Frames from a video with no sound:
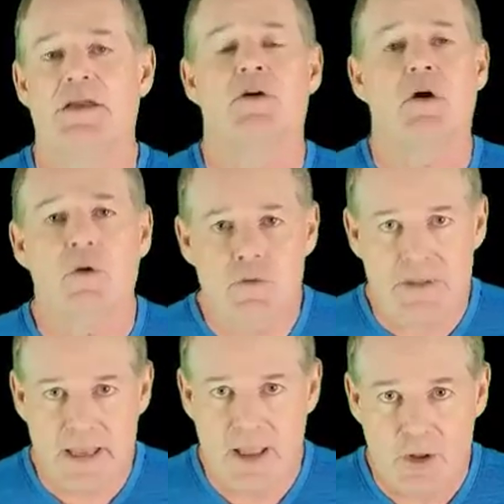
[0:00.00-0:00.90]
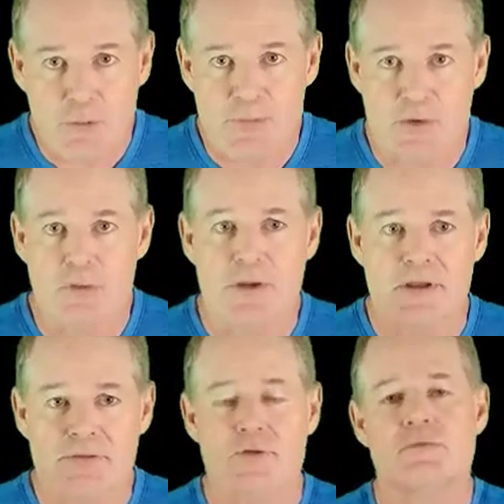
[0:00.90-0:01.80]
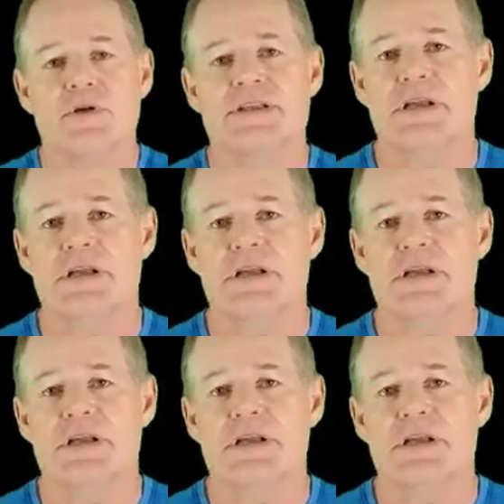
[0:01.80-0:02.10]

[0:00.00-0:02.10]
I can only help you if you